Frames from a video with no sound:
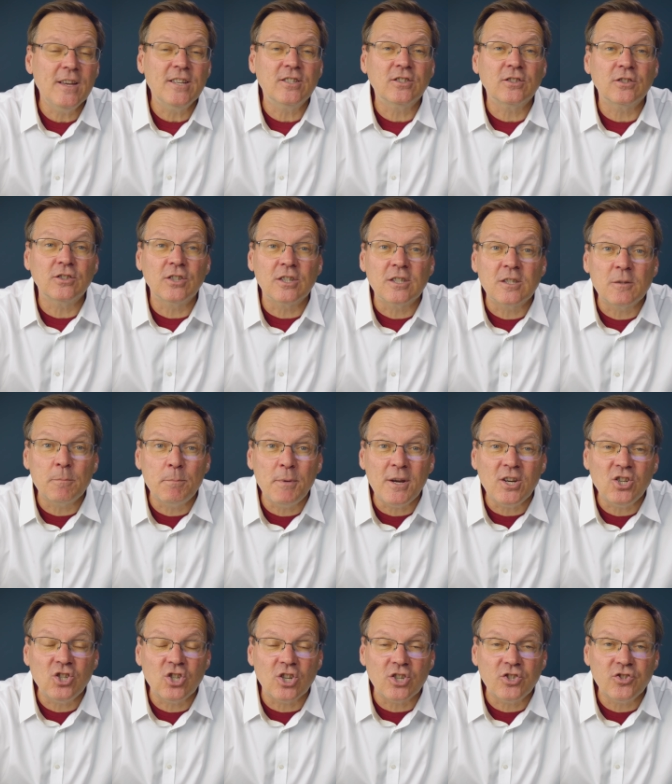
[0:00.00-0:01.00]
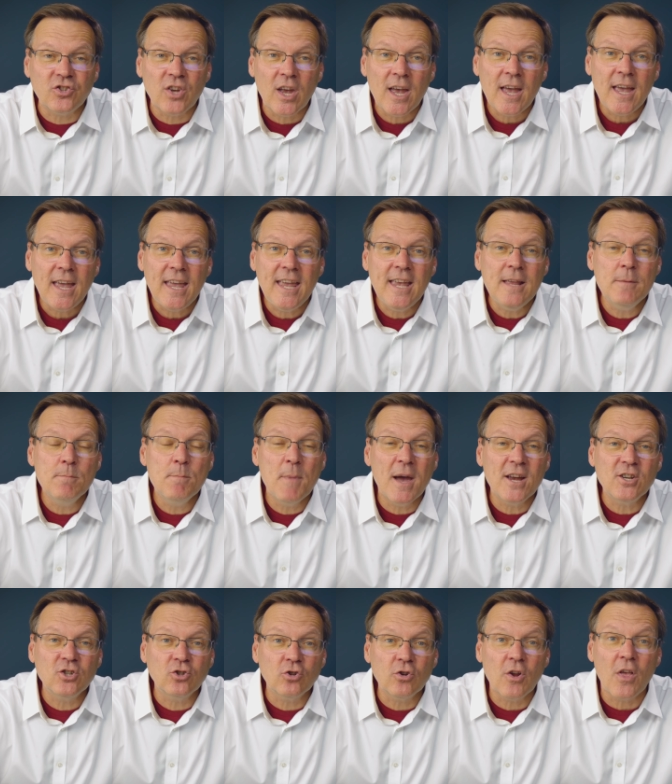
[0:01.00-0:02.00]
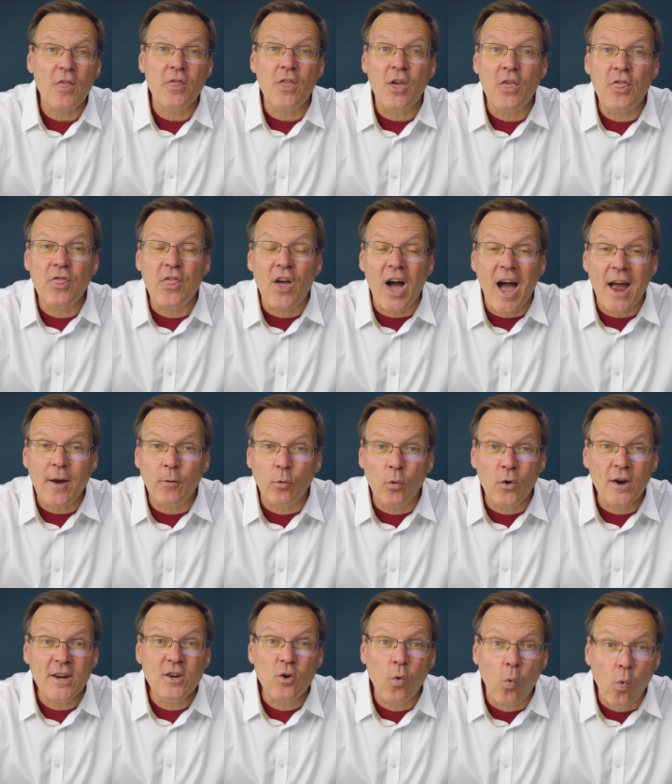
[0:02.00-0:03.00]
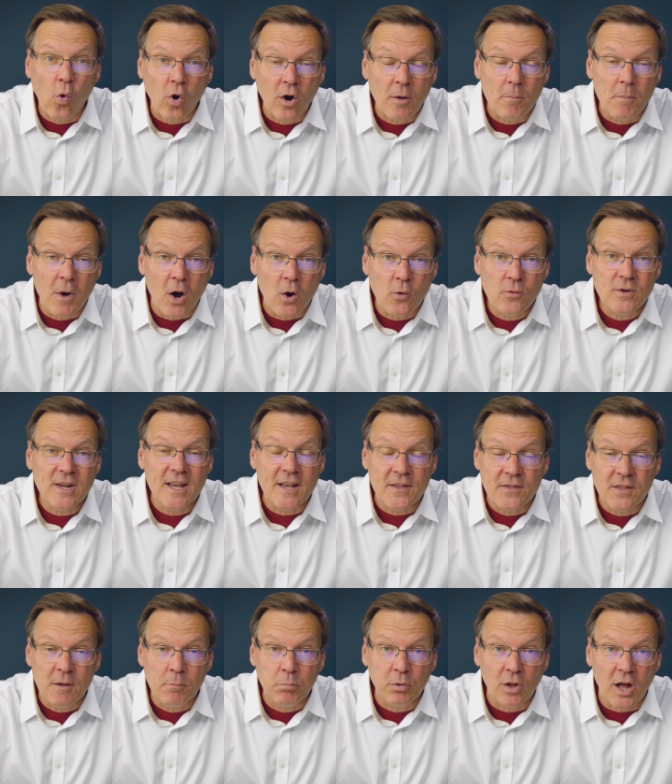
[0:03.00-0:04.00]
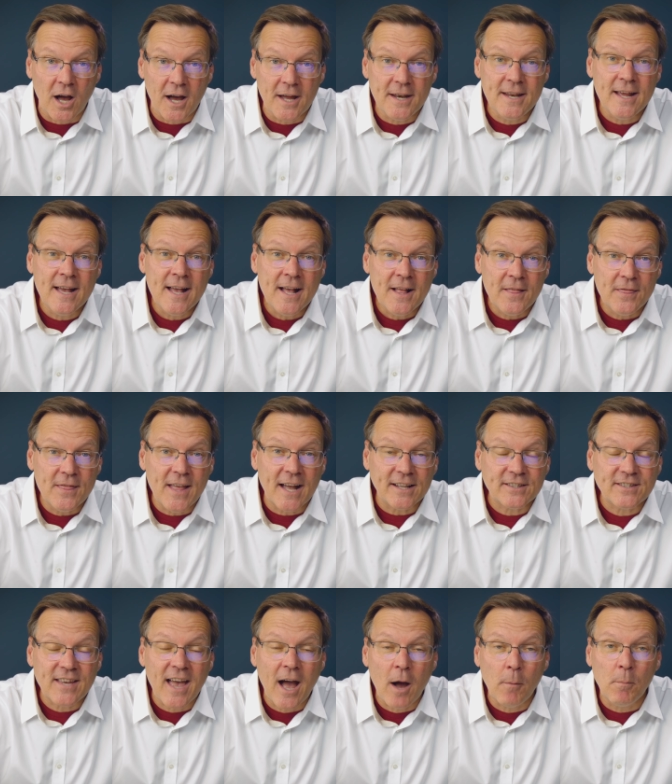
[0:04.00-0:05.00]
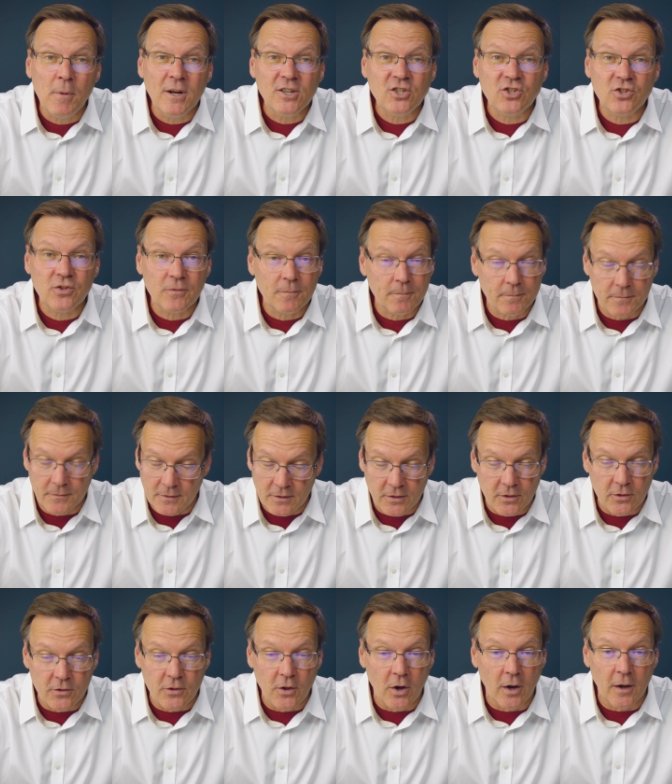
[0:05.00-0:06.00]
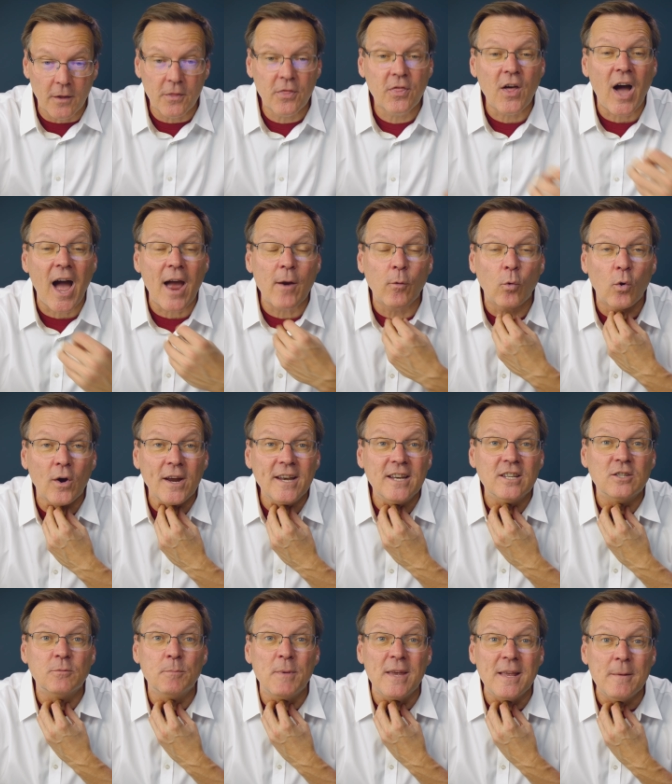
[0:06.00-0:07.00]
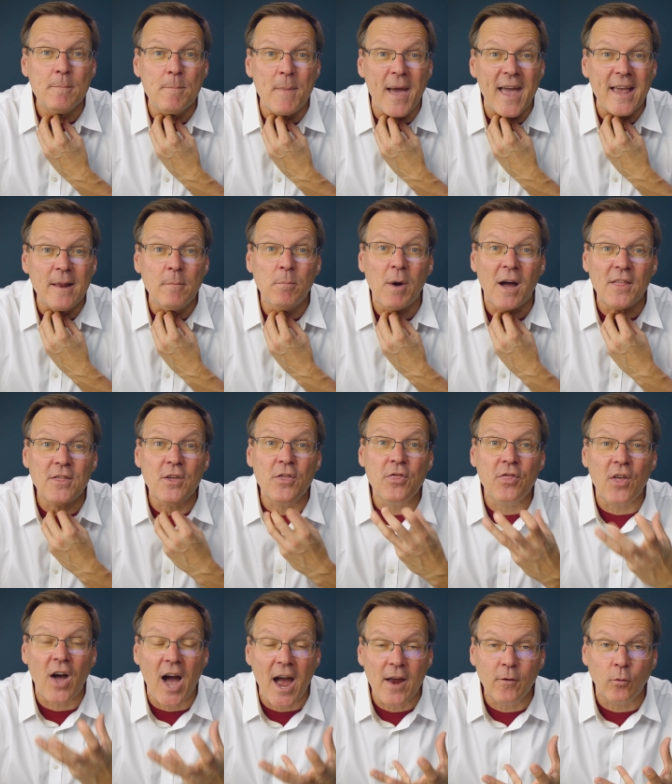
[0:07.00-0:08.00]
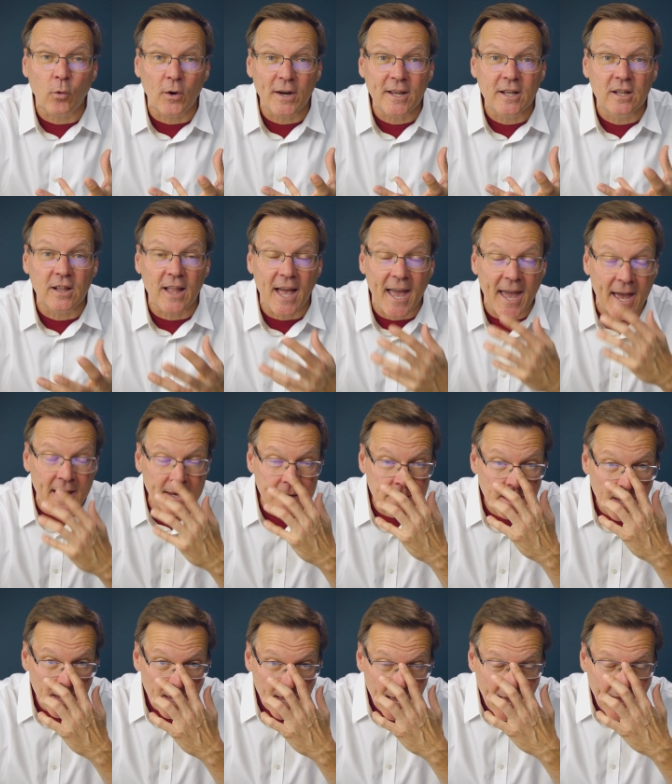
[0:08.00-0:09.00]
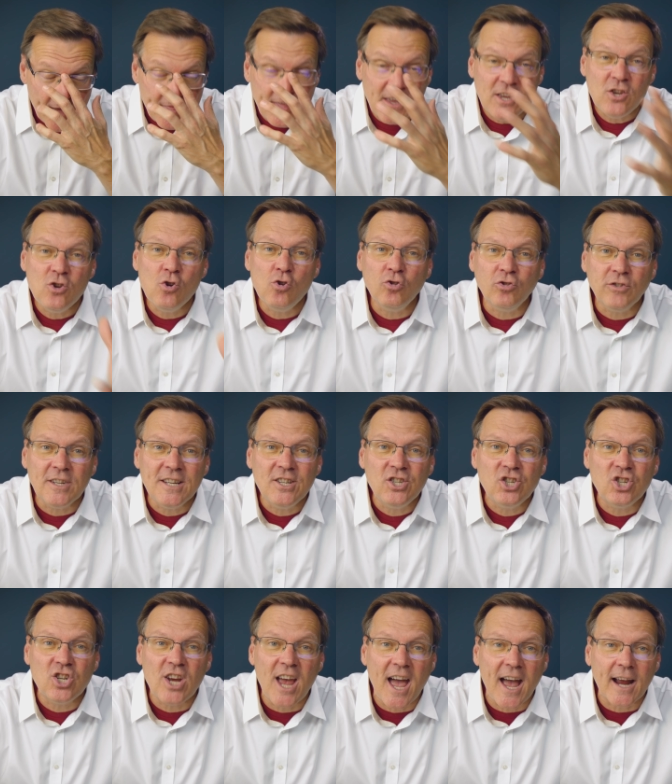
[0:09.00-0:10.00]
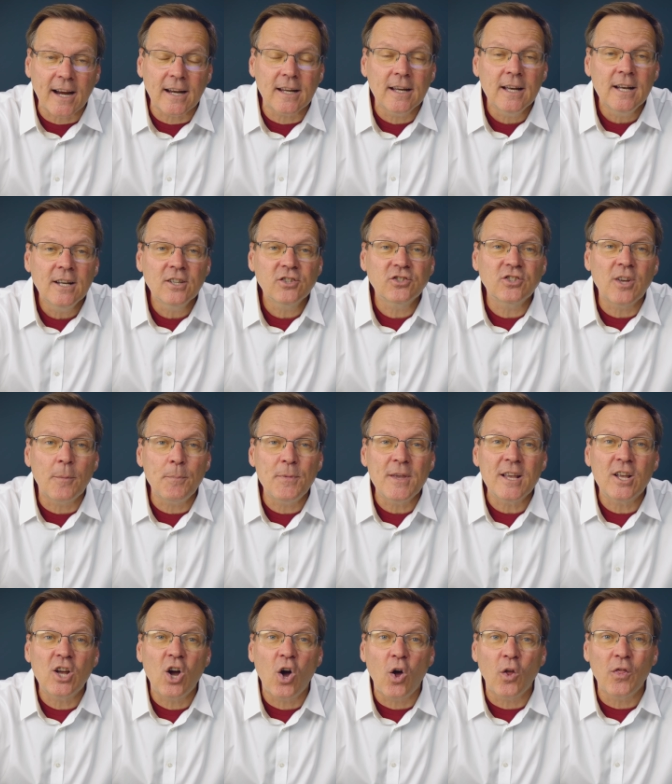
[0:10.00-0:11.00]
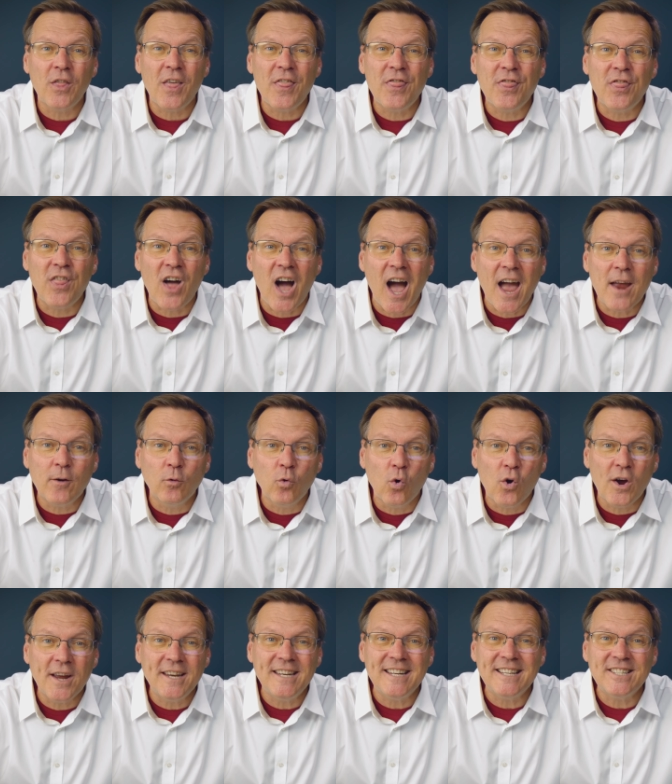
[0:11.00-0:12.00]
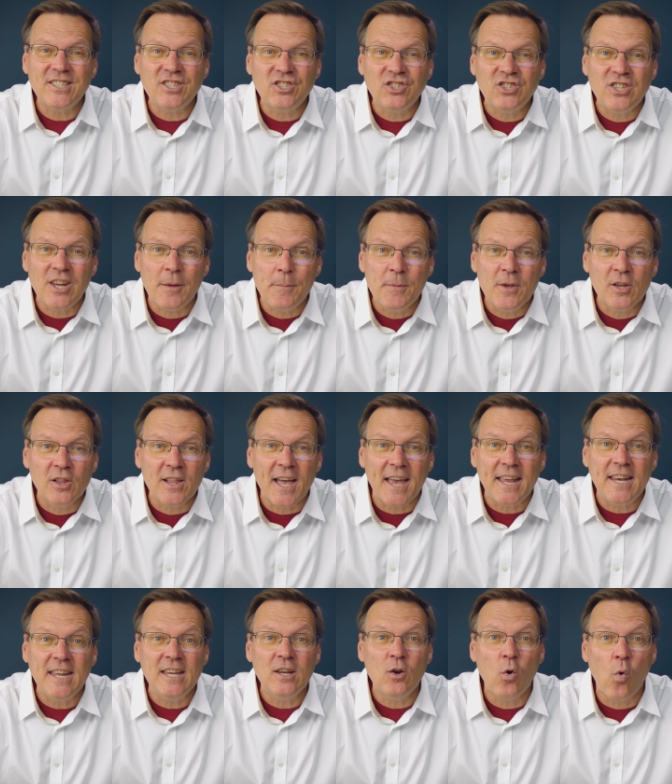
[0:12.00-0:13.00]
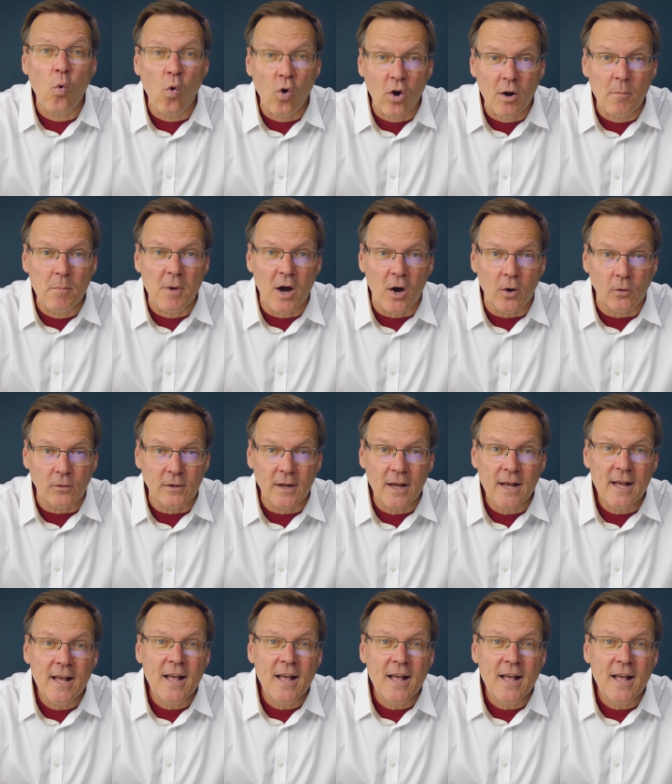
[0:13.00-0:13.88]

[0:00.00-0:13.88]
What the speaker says: he's suspicious, he'd measure the thyroid hormone in the blood. That's how much the thyroid is being made by the thyroid gland. And they usually check something called thyroid stimulating hormone.